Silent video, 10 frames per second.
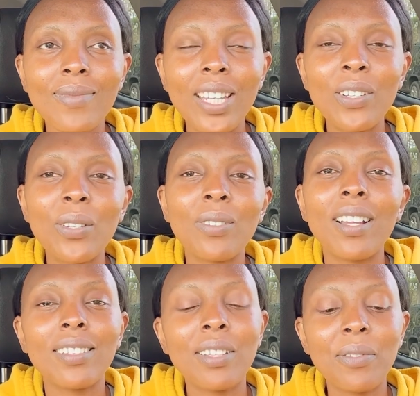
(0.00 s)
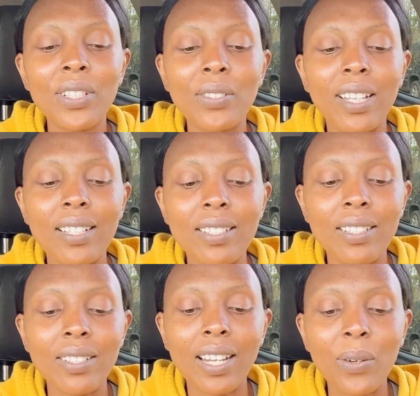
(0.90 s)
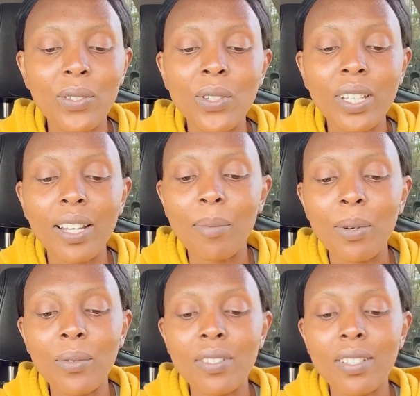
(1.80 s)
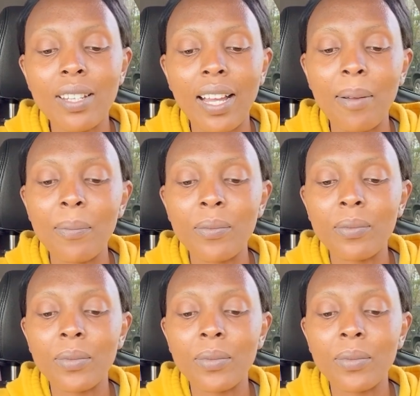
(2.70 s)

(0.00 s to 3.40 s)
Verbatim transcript: you know, the video that I was talking about um